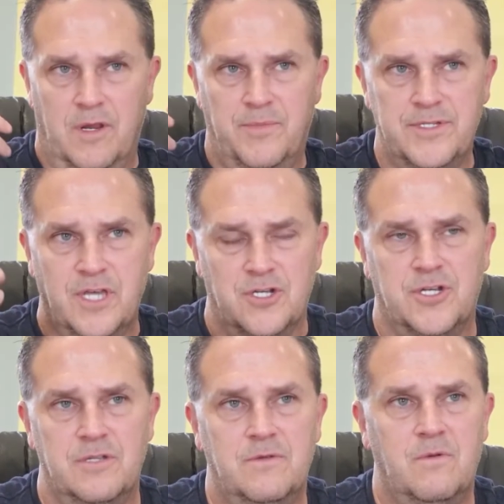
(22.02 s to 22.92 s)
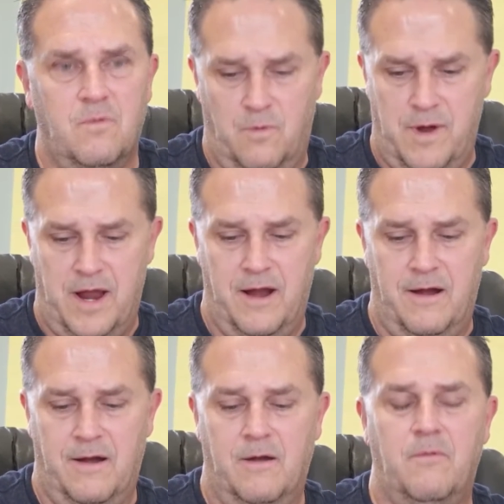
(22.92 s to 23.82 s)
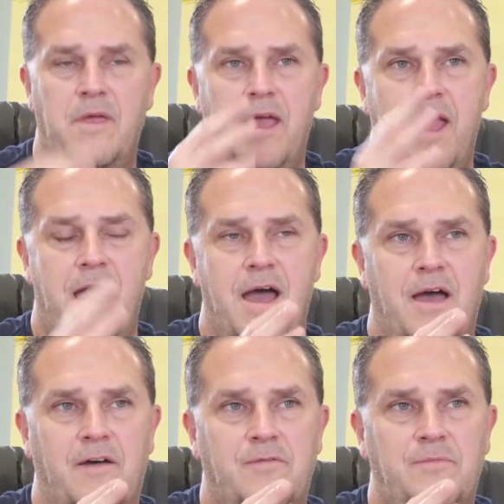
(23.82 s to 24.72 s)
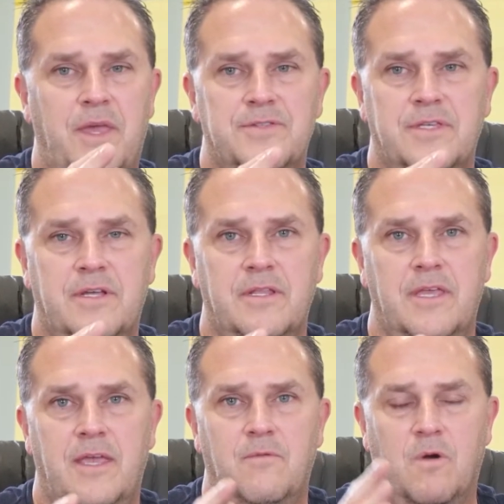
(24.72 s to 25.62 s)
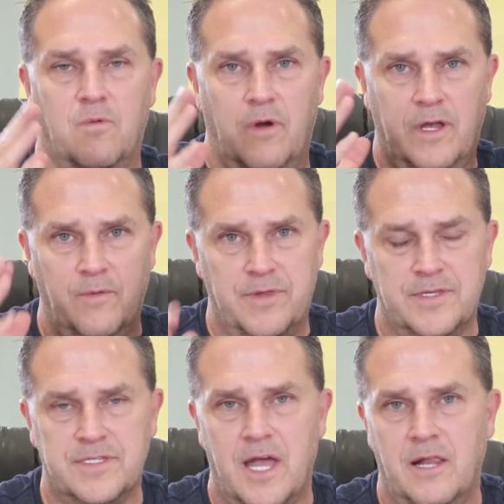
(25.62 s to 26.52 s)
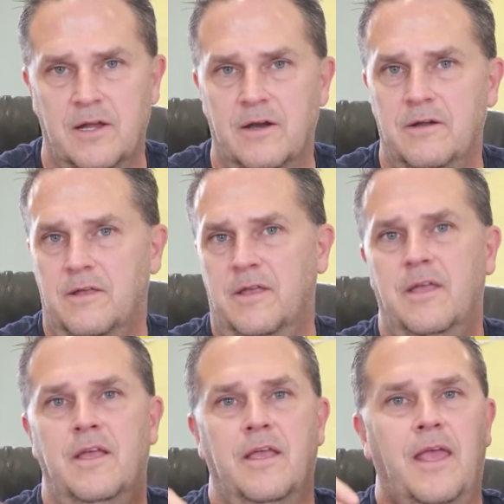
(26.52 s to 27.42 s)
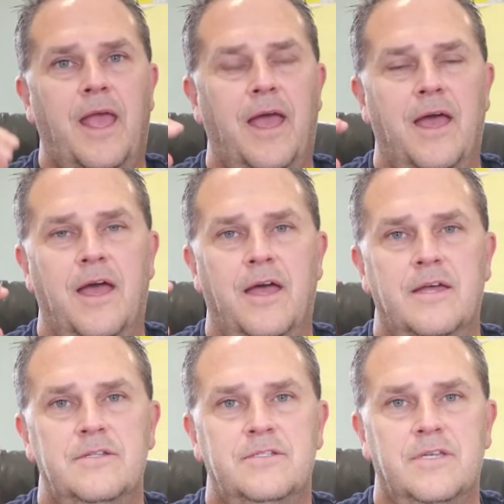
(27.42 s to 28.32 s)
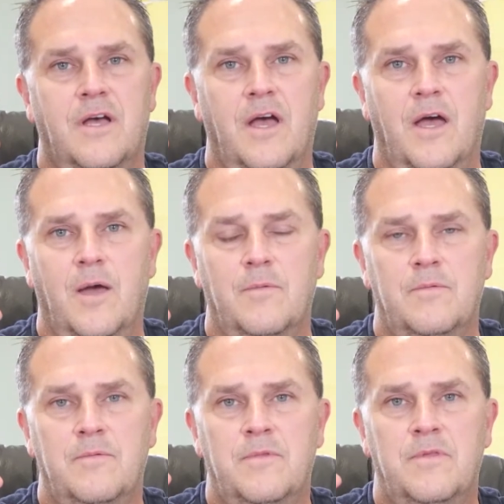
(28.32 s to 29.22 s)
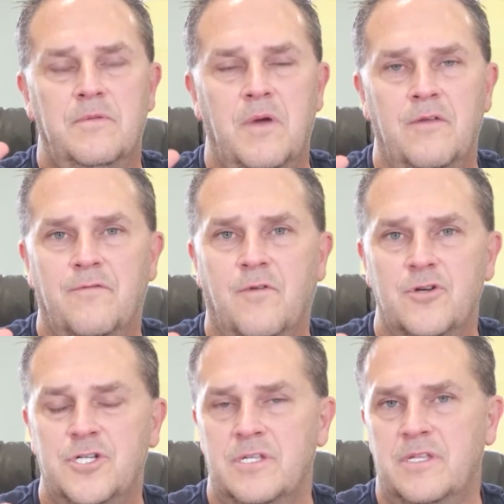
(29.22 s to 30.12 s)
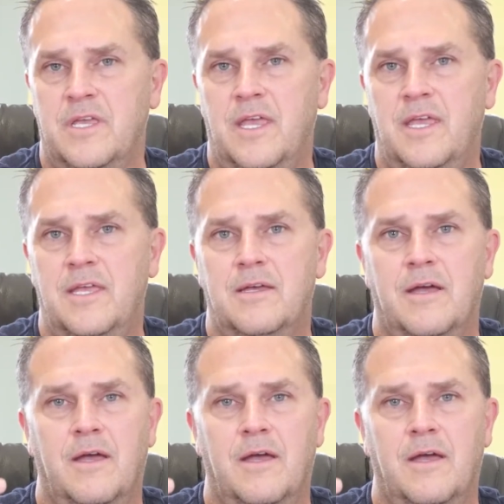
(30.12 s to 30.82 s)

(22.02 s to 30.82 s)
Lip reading: in a position where we have we're working with the seller, and unfortunately,